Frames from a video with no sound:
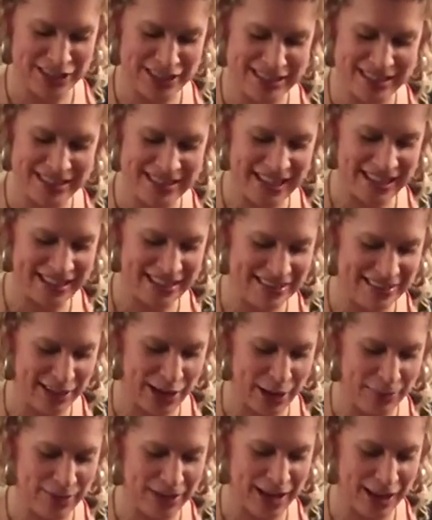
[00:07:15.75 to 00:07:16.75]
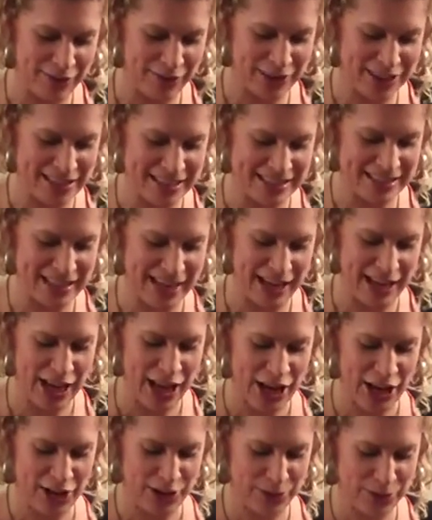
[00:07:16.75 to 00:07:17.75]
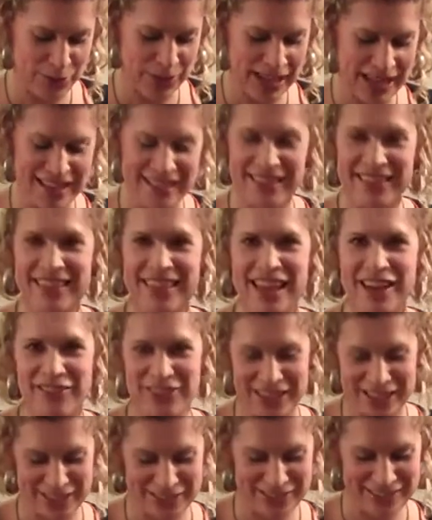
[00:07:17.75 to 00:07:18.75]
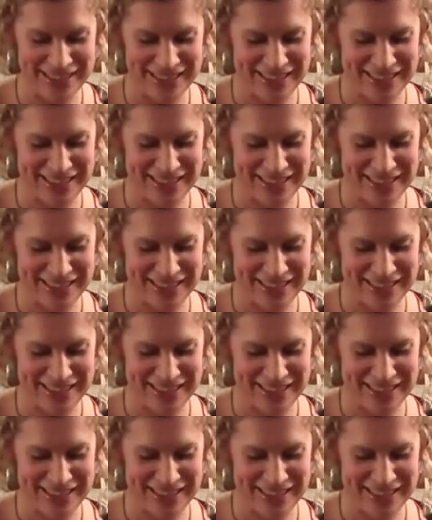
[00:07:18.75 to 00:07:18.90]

Just to take the time and effort to say, we love you.